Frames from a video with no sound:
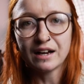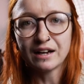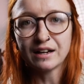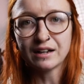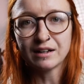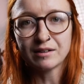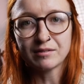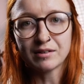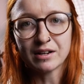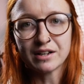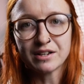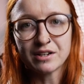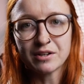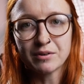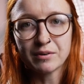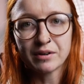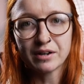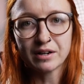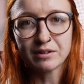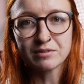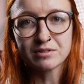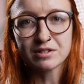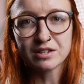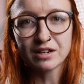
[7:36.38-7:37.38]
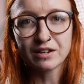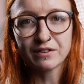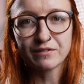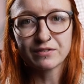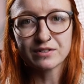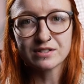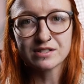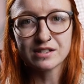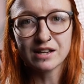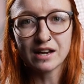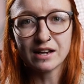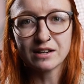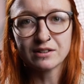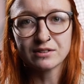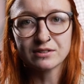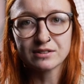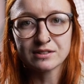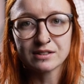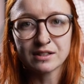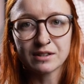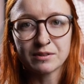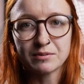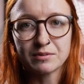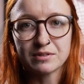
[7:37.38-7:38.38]
Um, I know when I was looking for
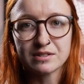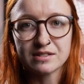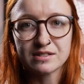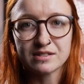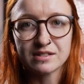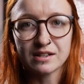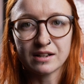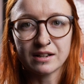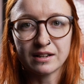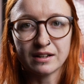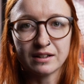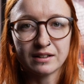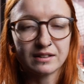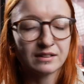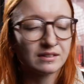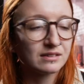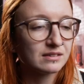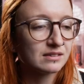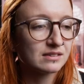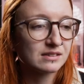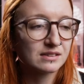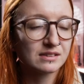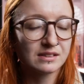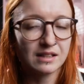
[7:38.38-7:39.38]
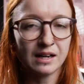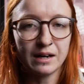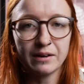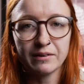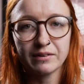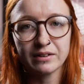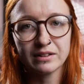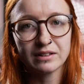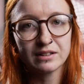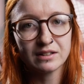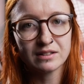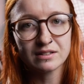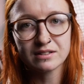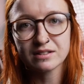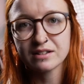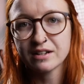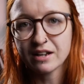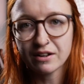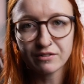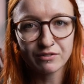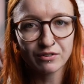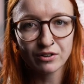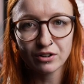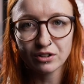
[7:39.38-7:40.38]
scales, I was uh, scouring the
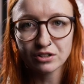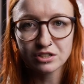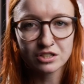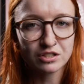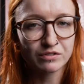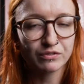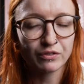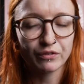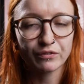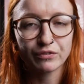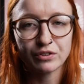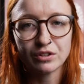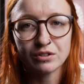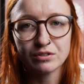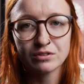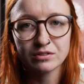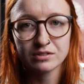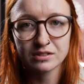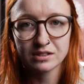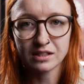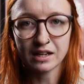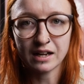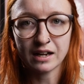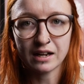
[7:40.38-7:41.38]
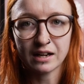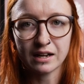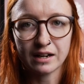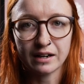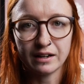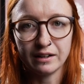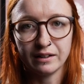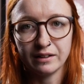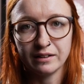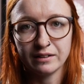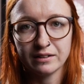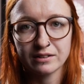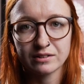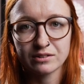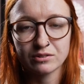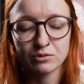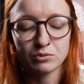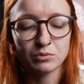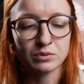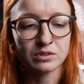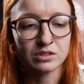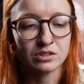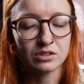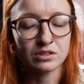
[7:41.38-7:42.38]
internet for lots of reviews, and uh, it's
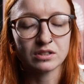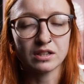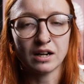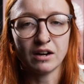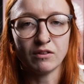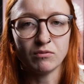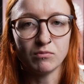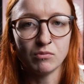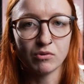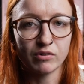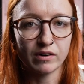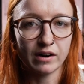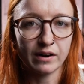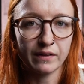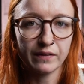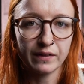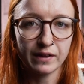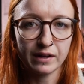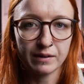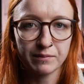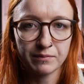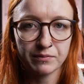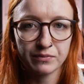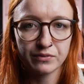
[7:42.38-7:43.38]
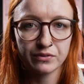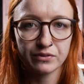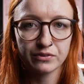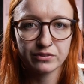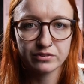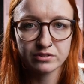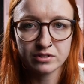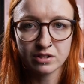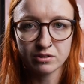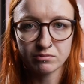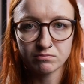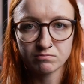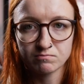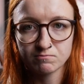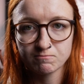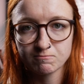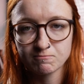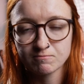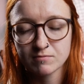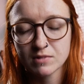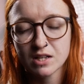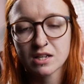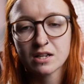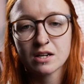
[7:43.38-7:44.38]
always good to have more out there. So
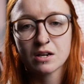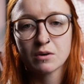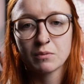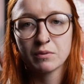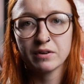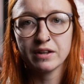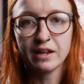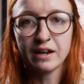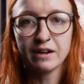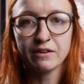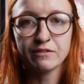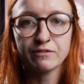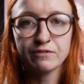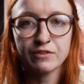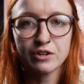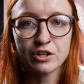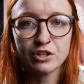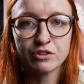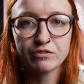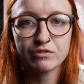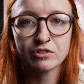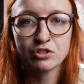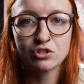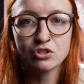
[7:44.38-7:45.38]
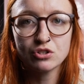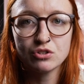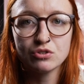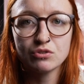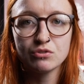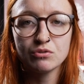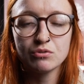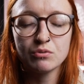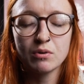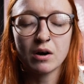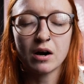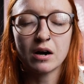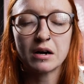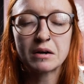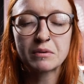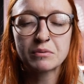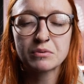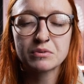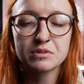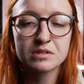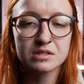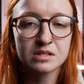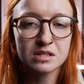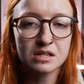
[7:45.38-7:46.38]
without further ado, I
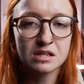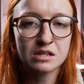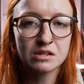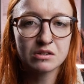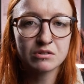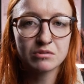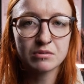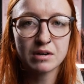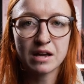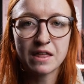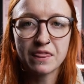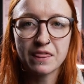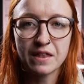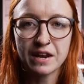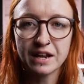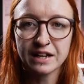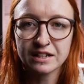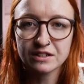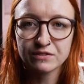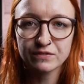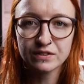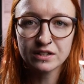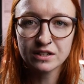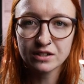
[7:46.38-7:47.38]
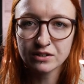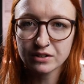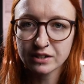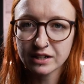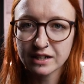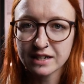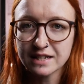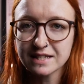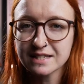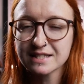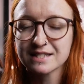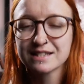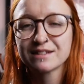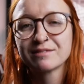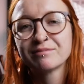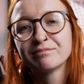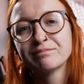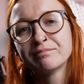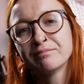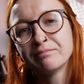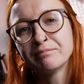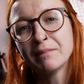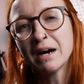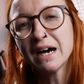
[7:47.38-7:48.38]
will see you in the next video, guys.
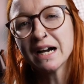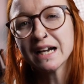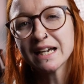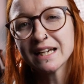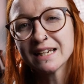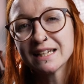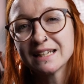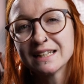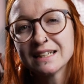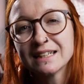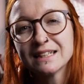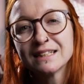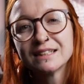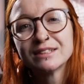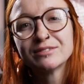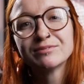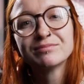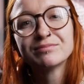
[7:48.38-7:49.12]
Bye.